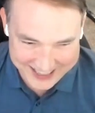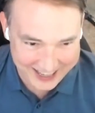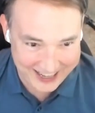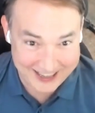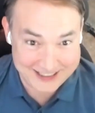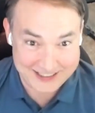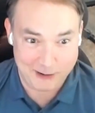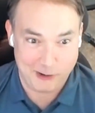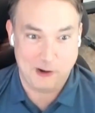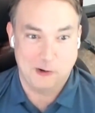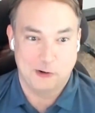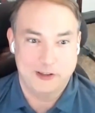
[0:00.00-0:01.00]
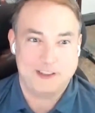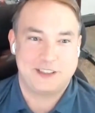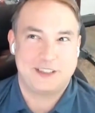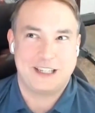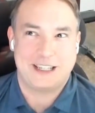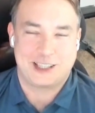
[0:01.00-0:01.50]
whoa, this
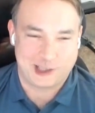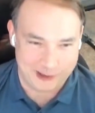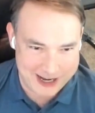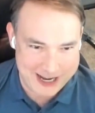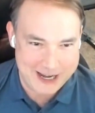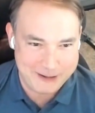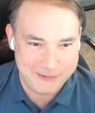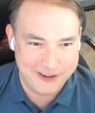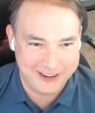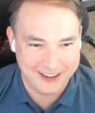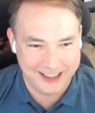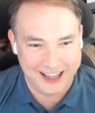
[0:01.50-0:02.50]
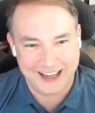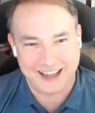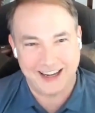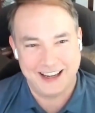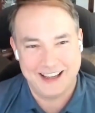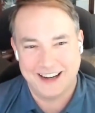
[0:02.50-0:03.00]
is extreme. Like,
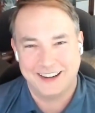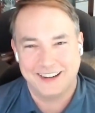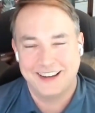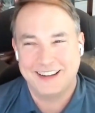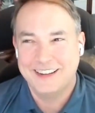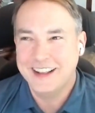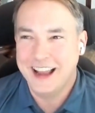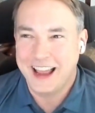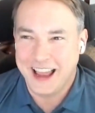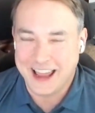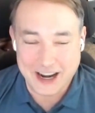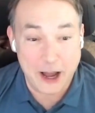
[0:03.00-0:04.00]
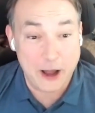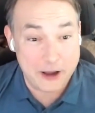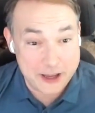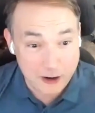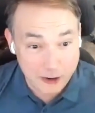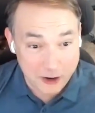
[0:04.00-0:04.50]
and
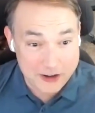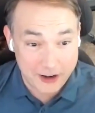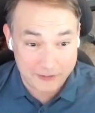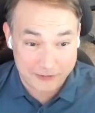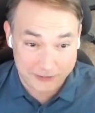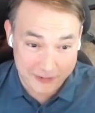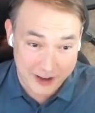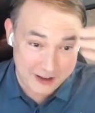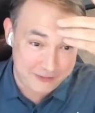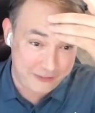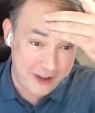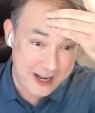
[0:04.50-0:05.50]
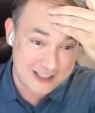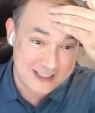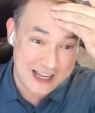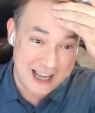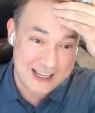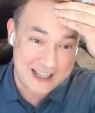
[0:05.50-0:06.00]
a funny
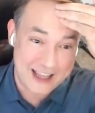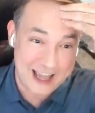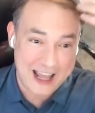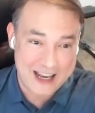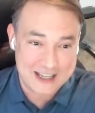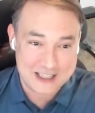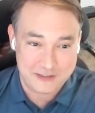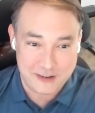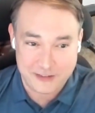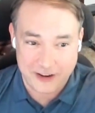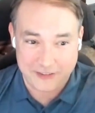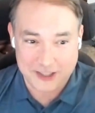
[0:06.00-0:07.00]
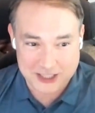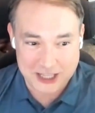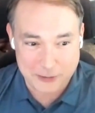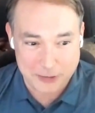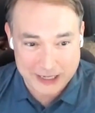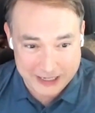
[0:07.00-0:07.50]
aside to that is, if you've ever seen
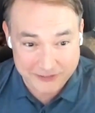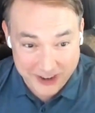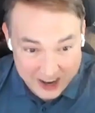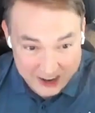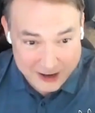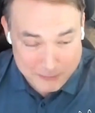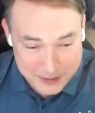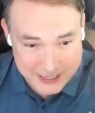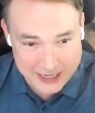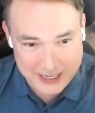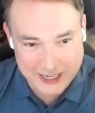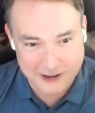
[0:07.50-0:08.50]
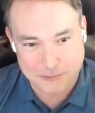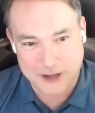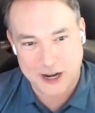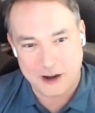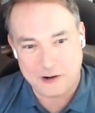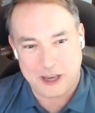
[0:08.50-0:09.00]
the very beginning of
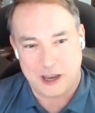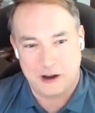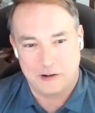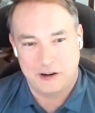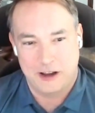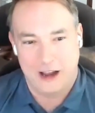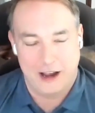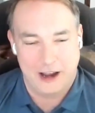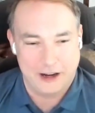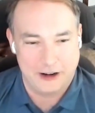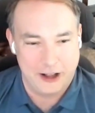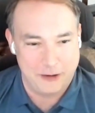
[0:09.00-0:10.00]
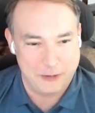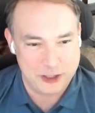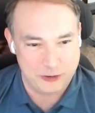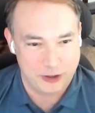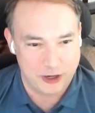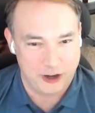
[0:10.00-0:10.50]
Pinocchio, I don't know how much you
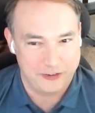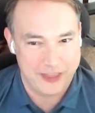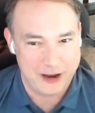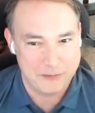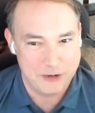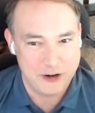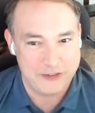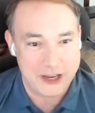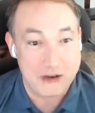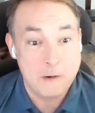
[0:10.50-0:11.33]
recall from that movie.